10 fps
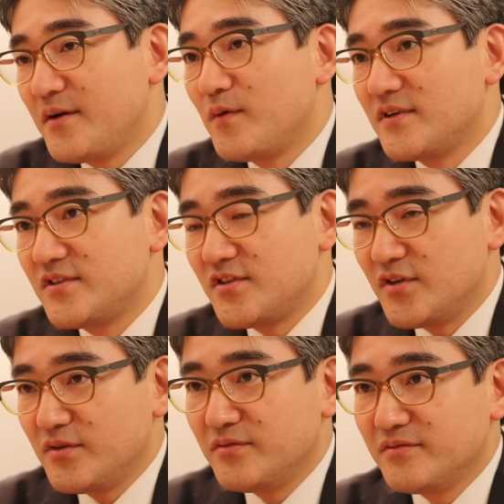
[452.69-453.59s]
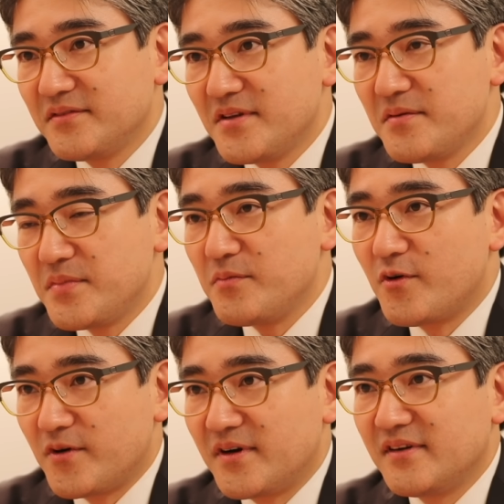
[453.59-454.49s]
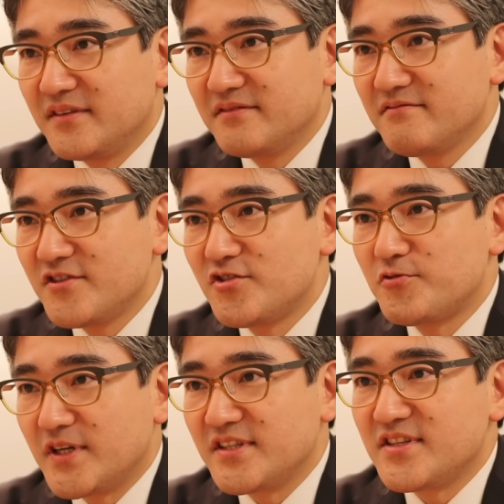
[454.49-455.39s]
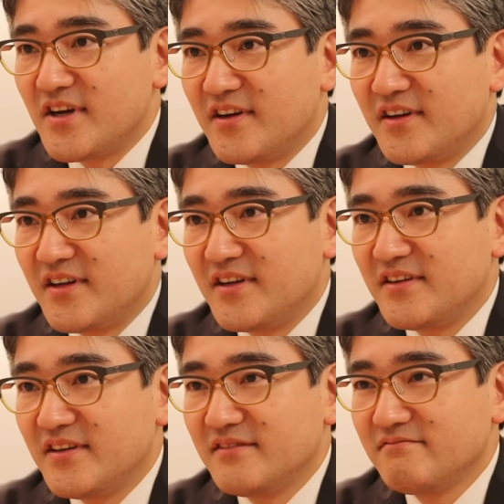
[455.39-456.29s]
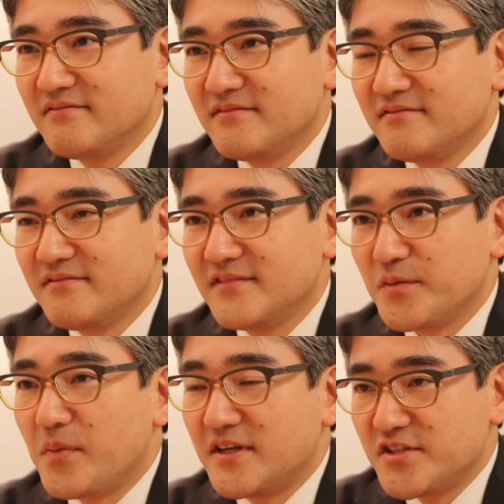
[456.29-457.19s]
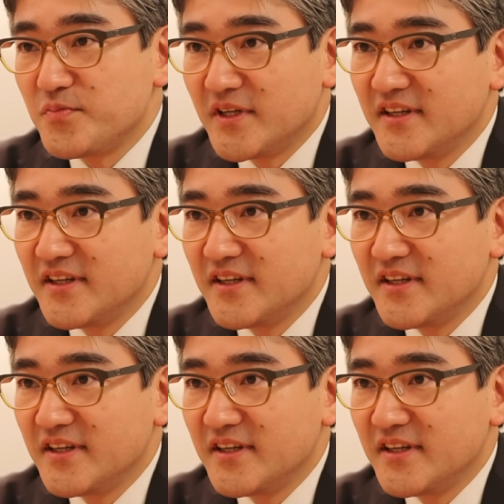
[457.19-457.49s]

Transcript: want to be more strict on the punishment.